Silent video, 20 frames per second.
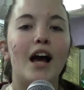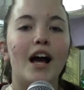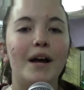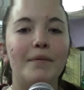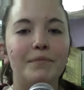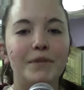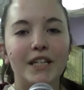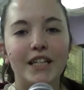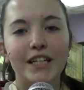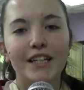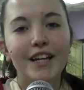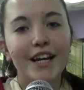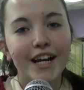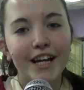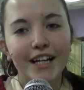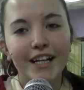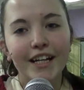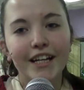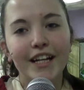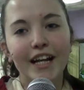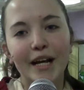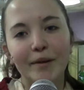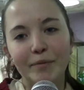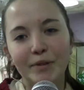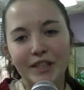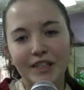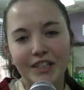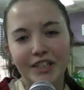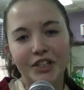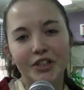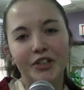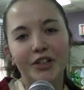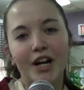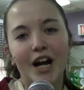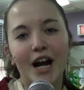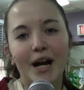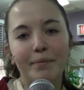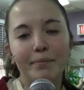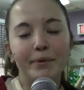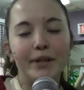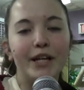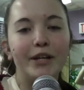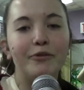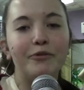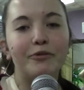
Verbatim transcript: I'm Nikki Hayden. I'm a senior. I play